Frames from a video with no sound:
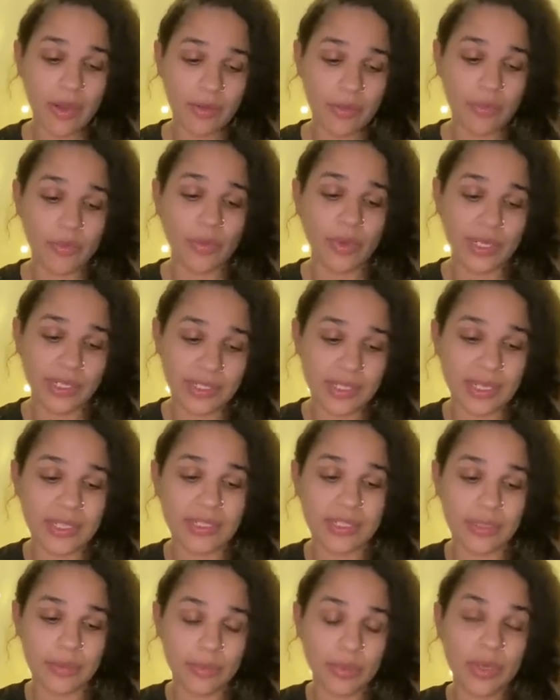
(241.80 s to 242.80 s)
what it says
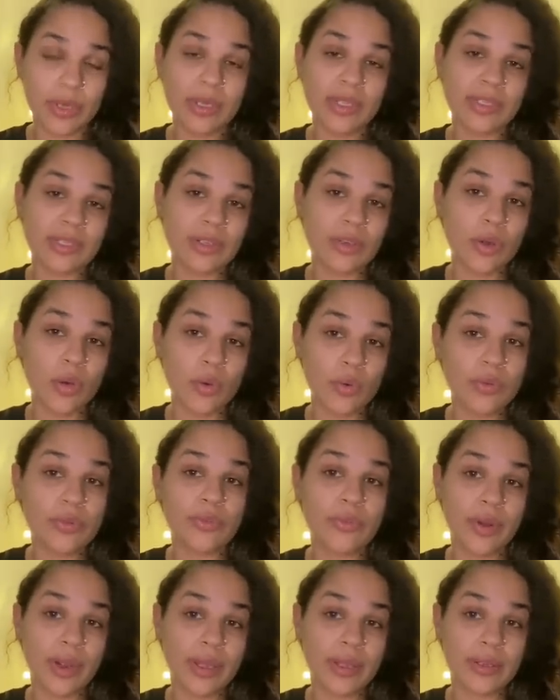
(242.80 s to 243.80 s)
in the book is an old
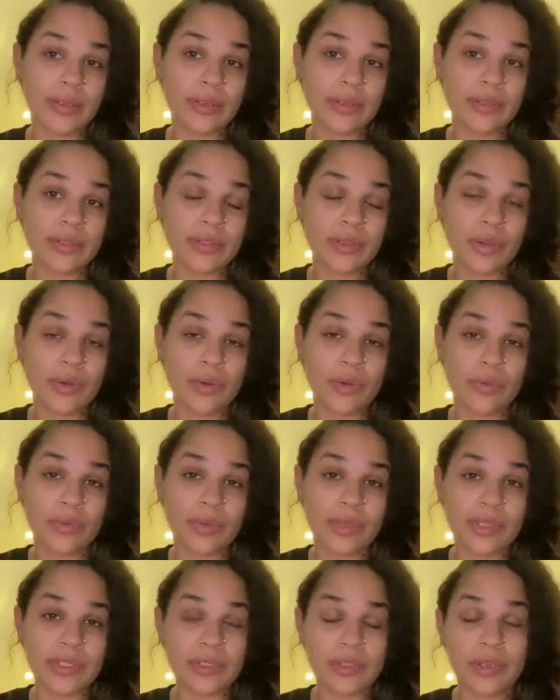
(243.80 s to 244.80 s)
friend. So
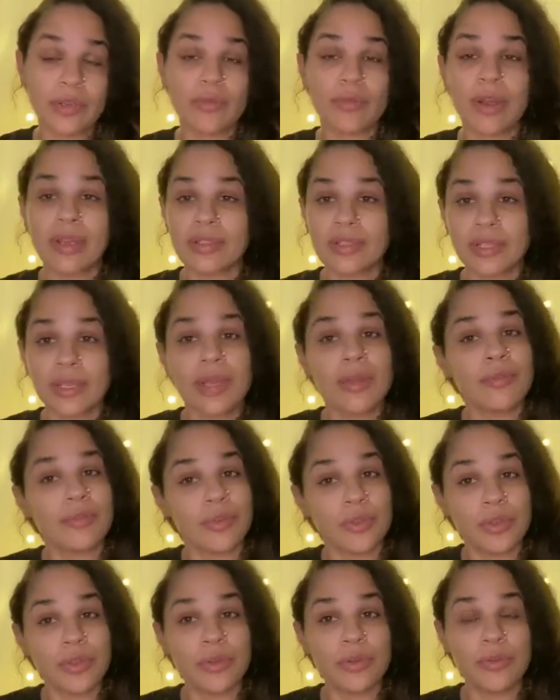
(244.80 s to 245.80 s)
this could resonate for
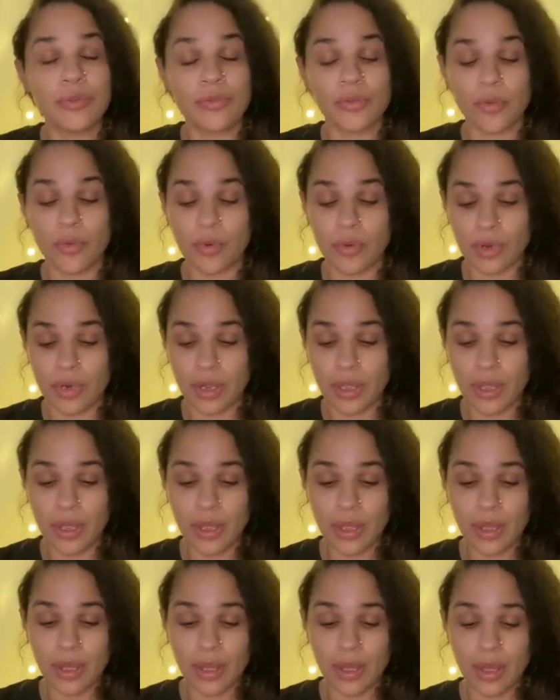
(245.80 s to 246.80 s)
you for
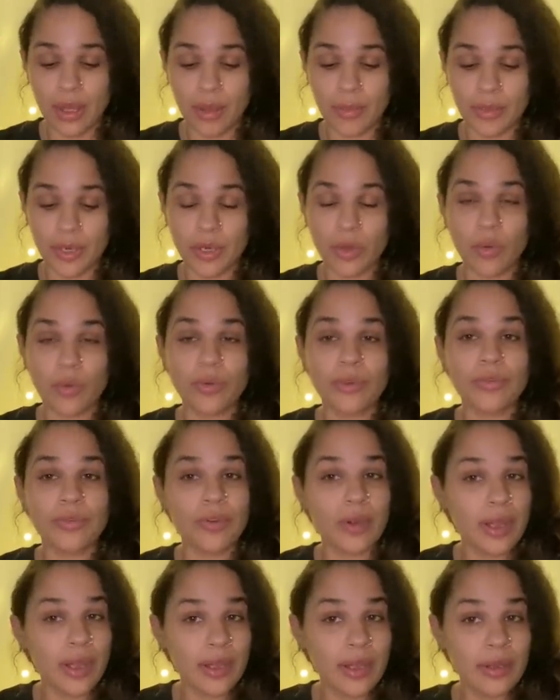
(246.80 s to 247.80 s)
an old
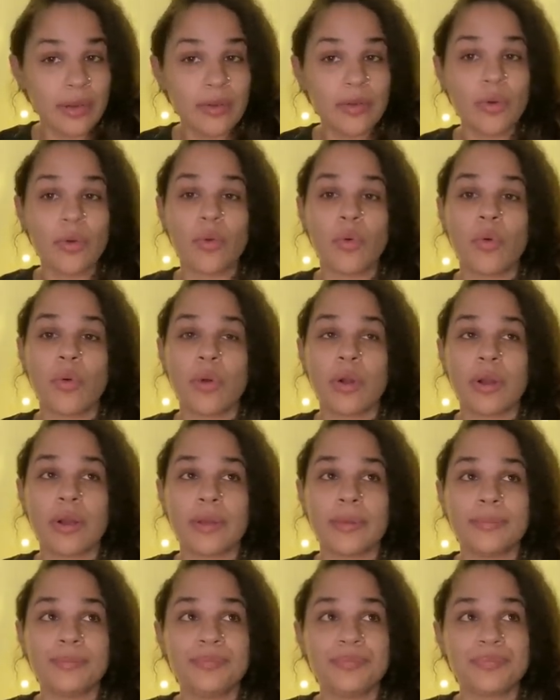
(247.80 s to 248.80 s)
friend,
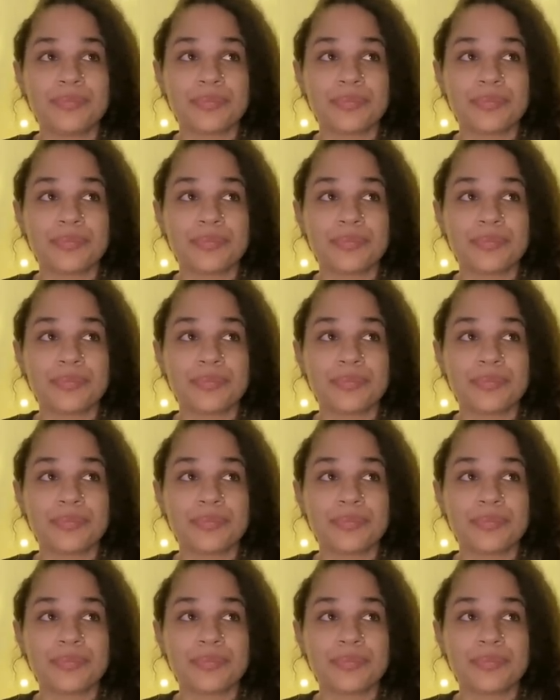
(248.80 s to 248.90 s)
or